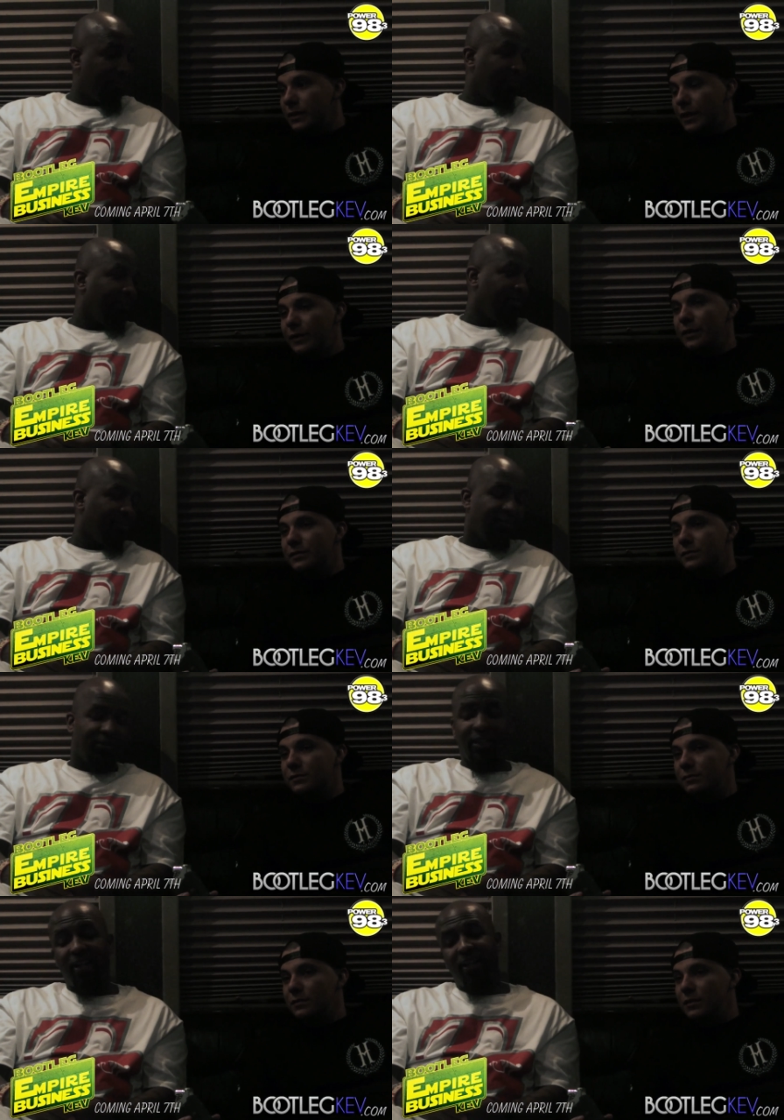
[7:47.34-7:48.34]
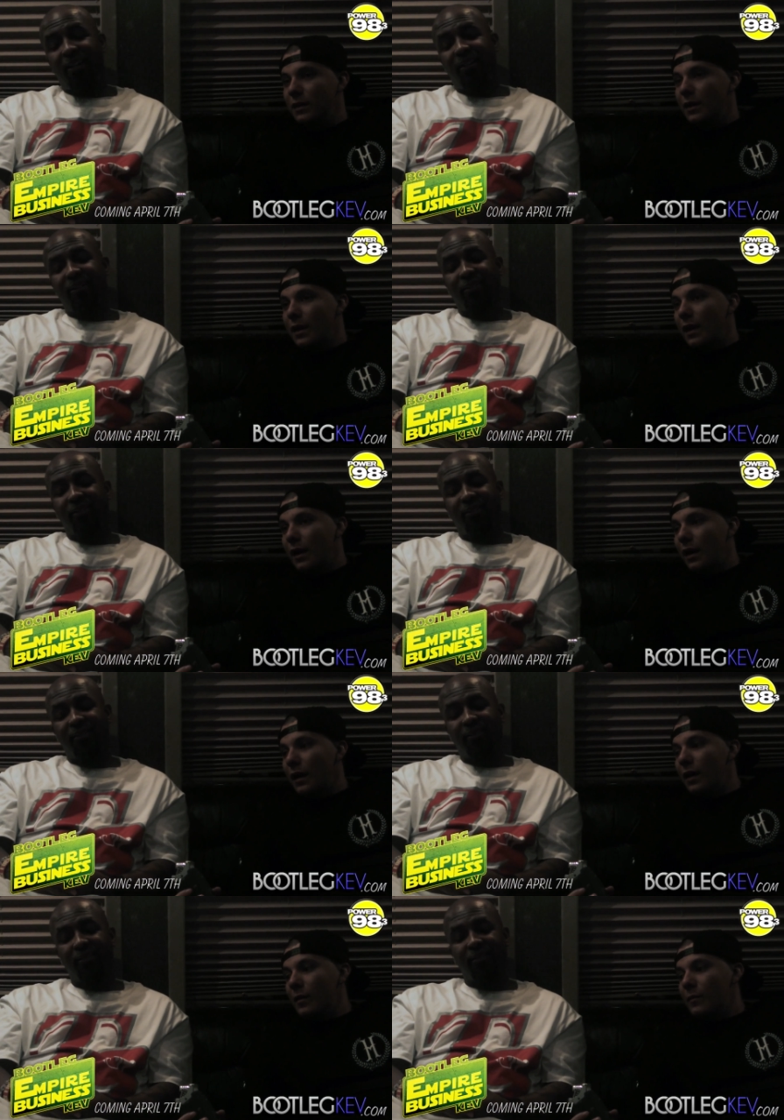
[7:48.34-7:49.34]
there it is. Yeah.
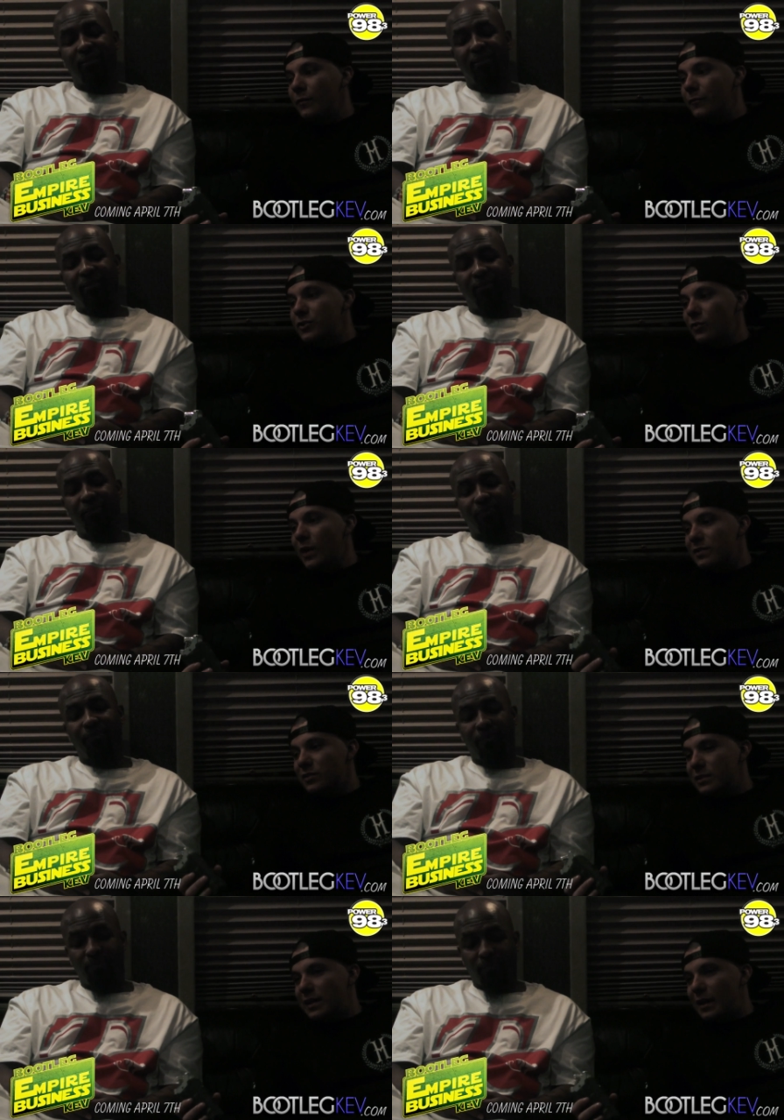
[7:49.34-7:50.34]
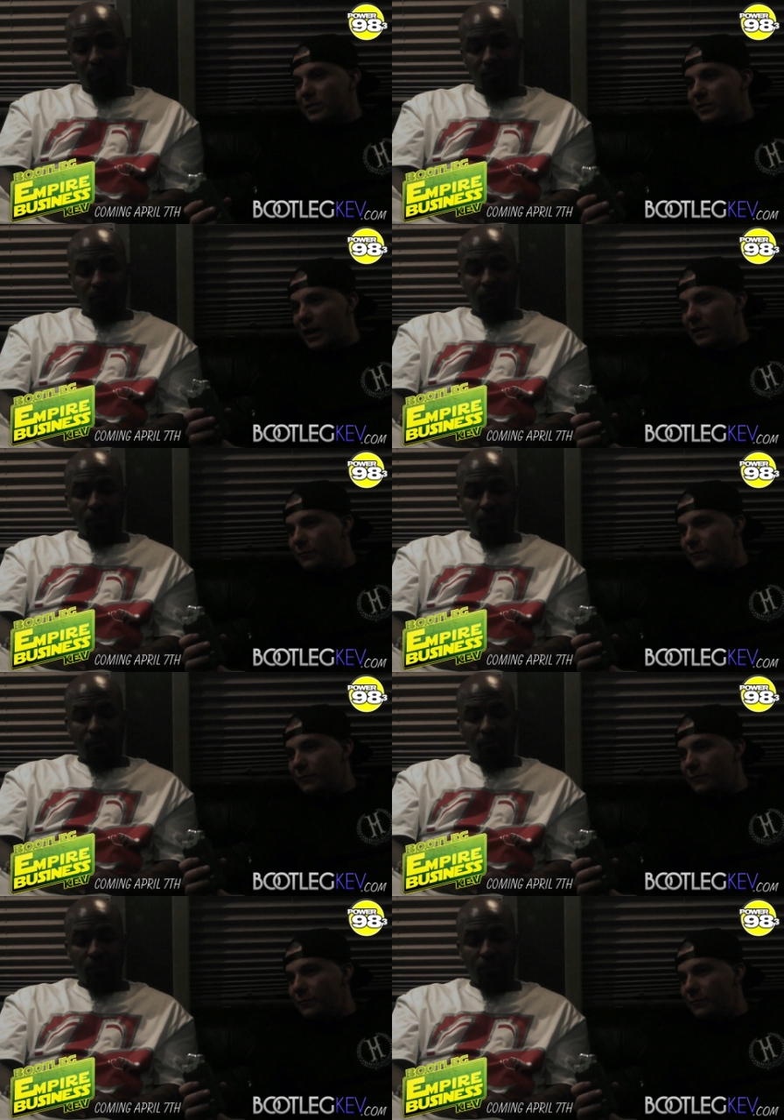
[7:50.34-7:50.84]
Um, feature wise on this album, is there any